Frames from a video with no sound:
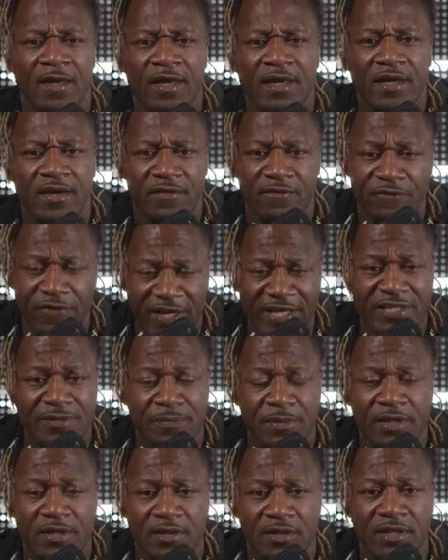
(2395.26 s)

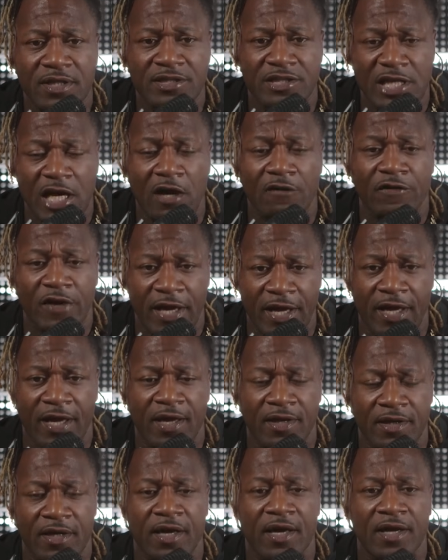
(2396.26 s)
investment that y'all have
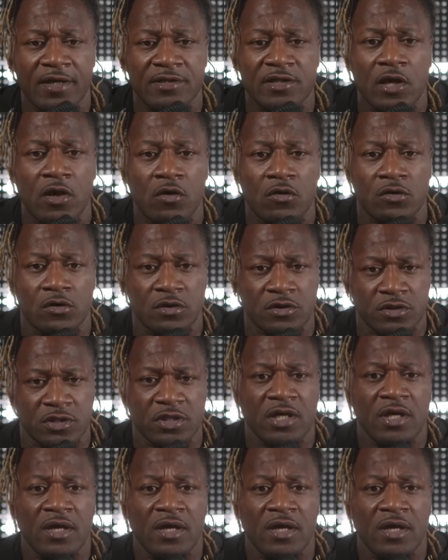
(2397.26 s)
had as owners